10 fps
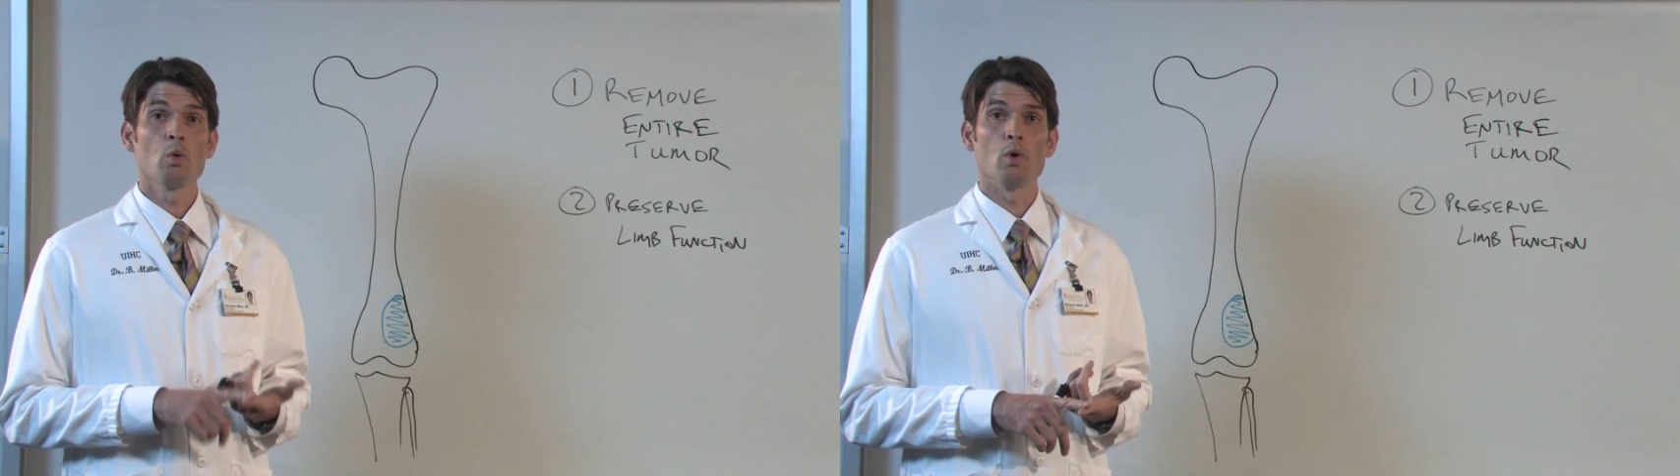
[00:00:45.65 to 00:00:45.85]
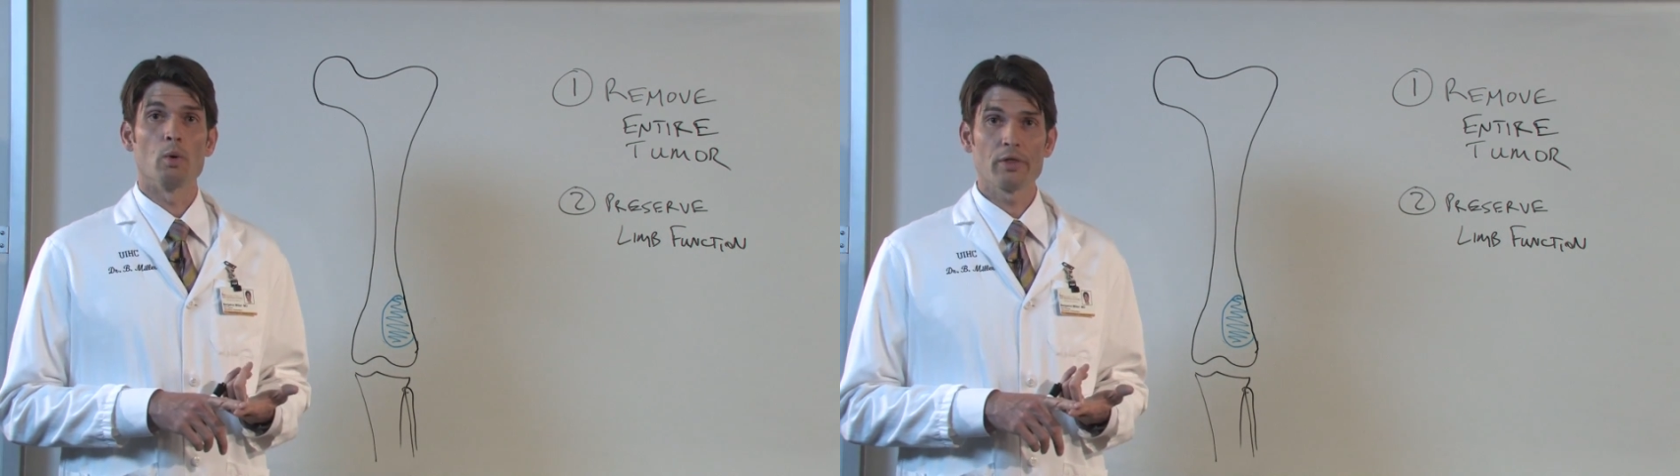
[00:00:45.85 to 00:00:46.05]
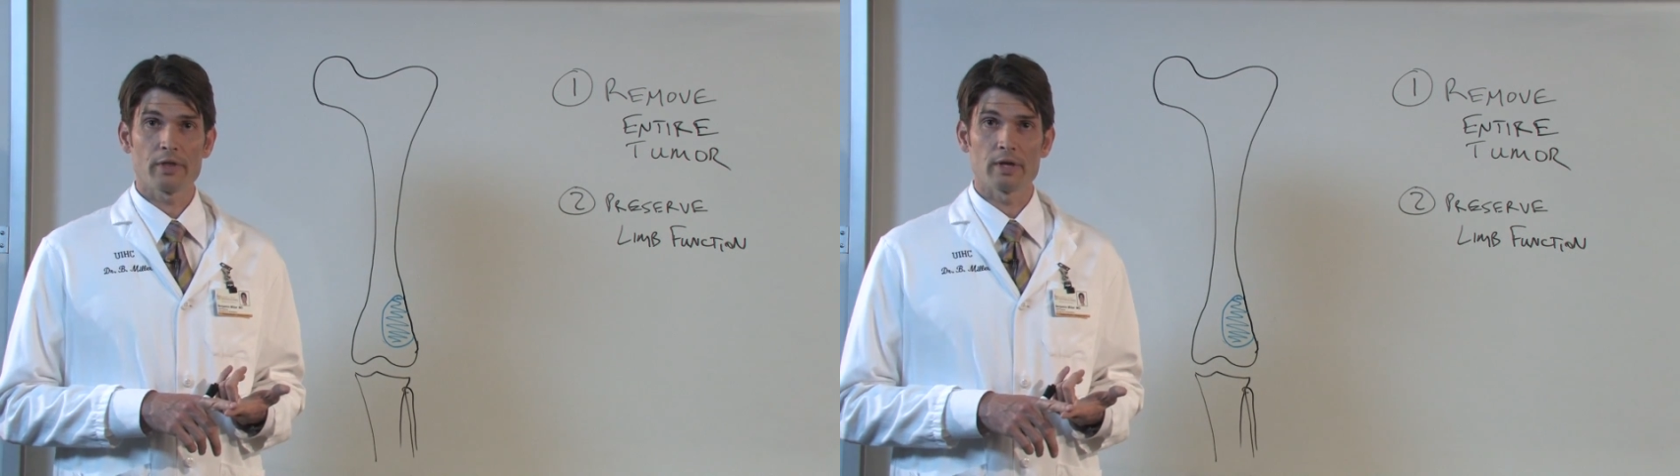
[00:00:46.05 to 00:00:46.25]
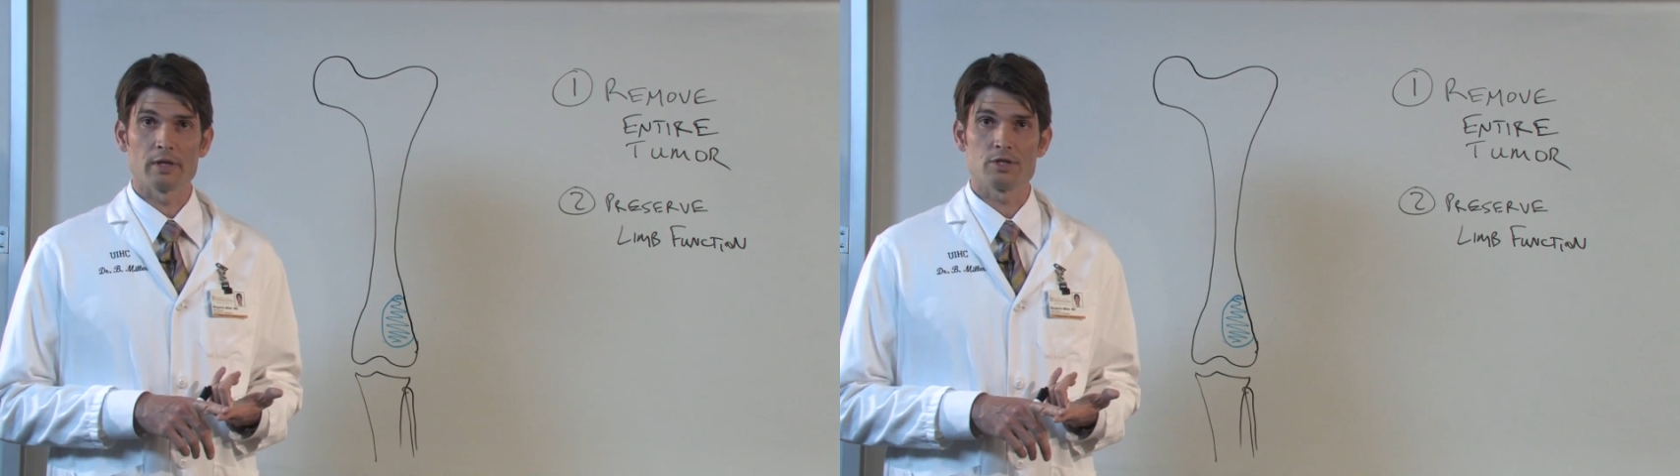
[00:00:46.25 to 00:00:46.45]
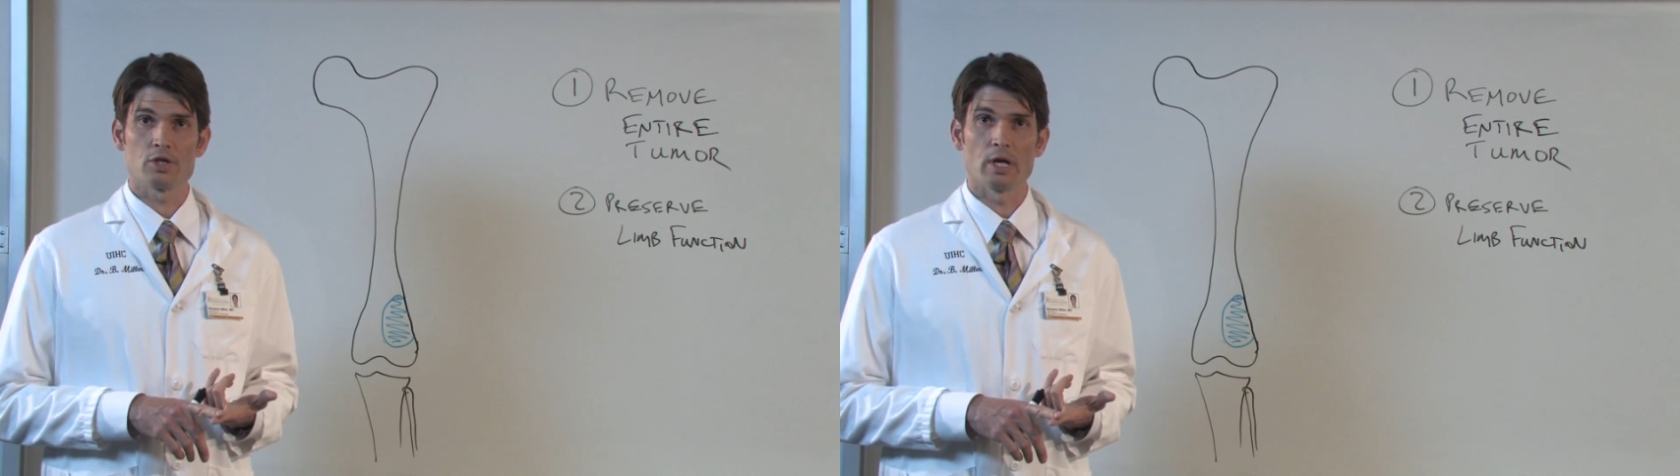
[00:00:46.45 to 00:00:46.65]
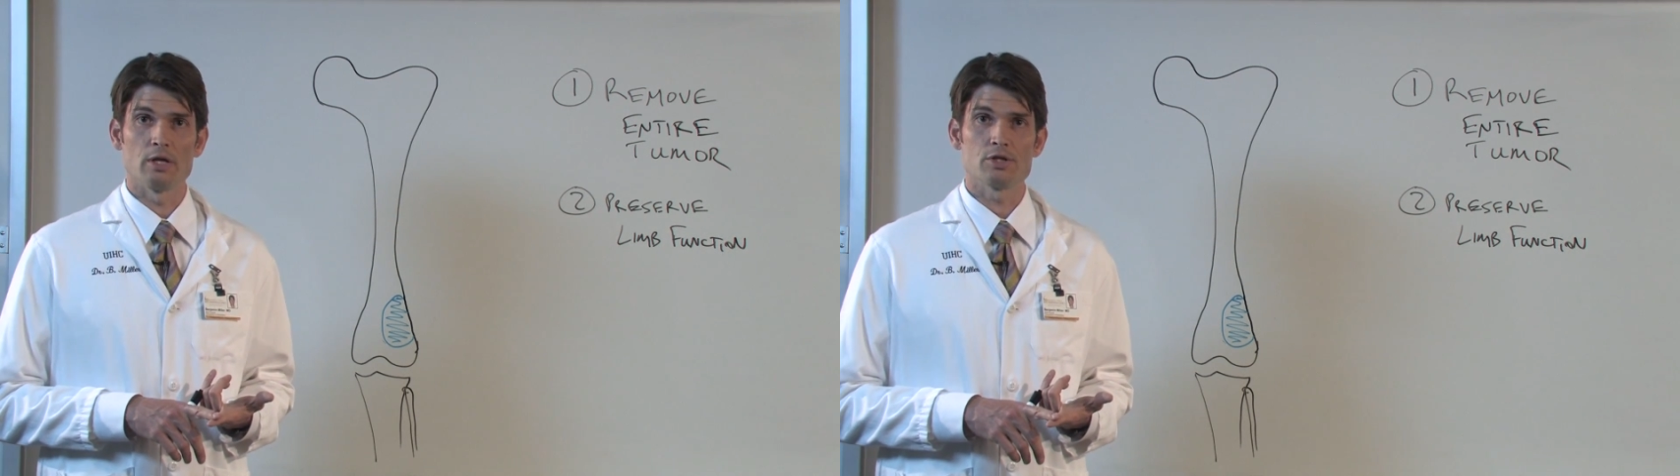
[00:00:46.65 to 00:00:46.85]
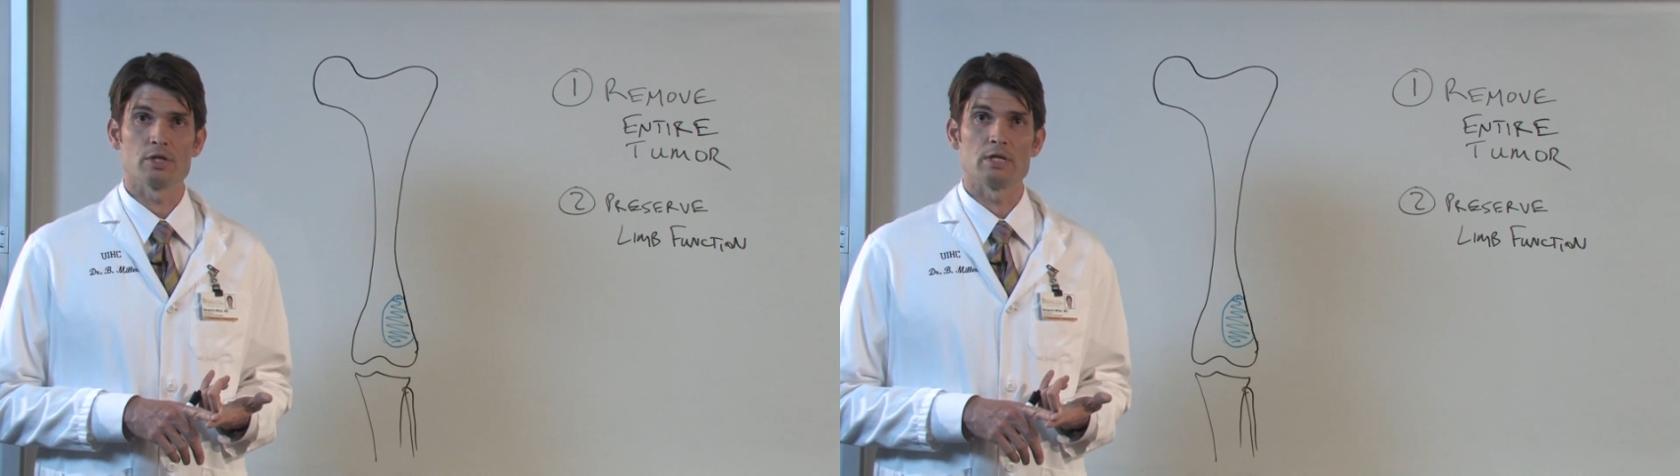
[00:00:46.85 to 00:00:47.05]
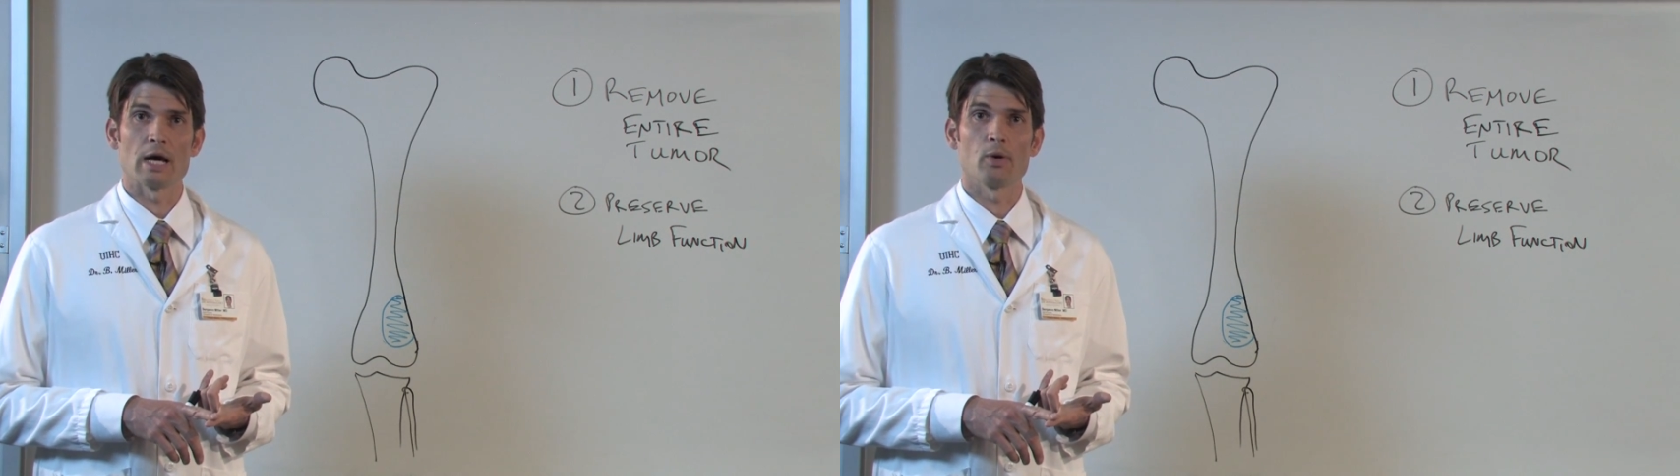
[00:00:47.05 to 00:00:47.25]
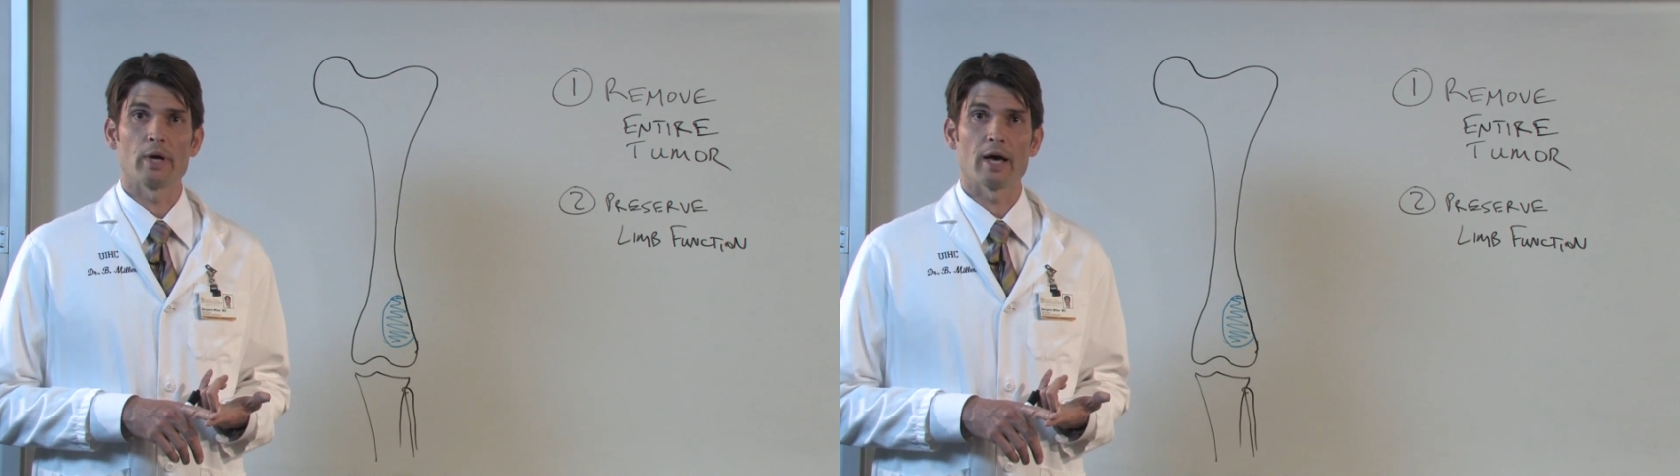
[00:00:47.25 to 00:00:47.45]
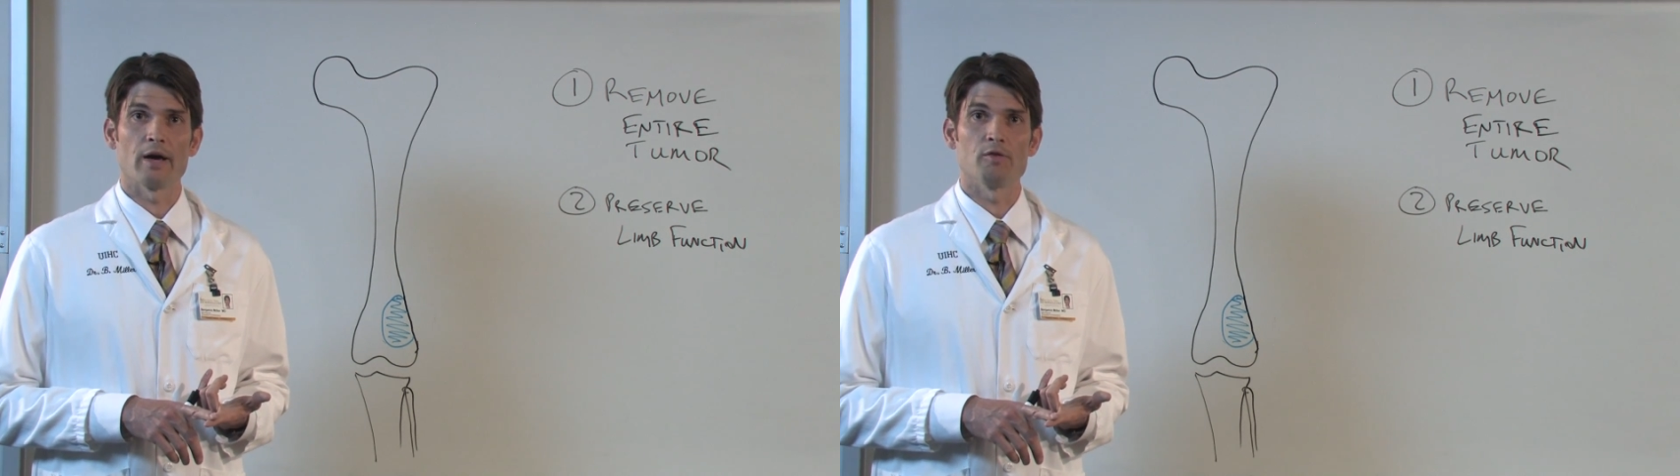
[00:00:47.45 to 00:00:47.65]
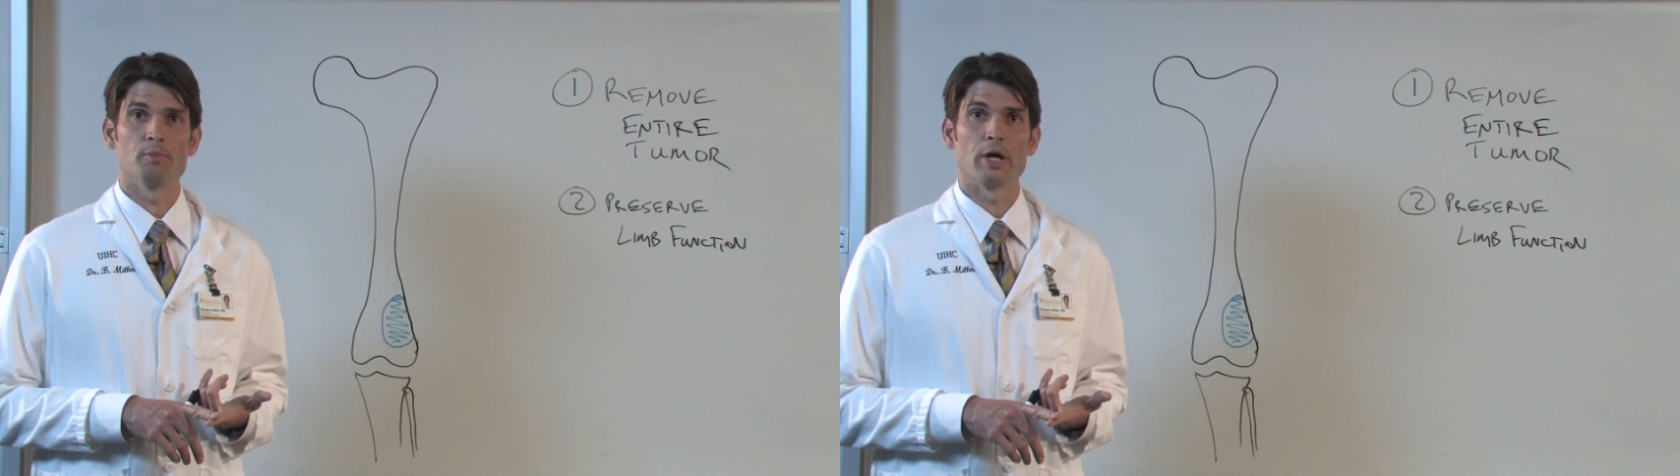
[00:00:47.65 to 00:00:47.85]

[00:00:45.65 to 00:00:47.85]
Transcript: Well, one thing that's changed is now we have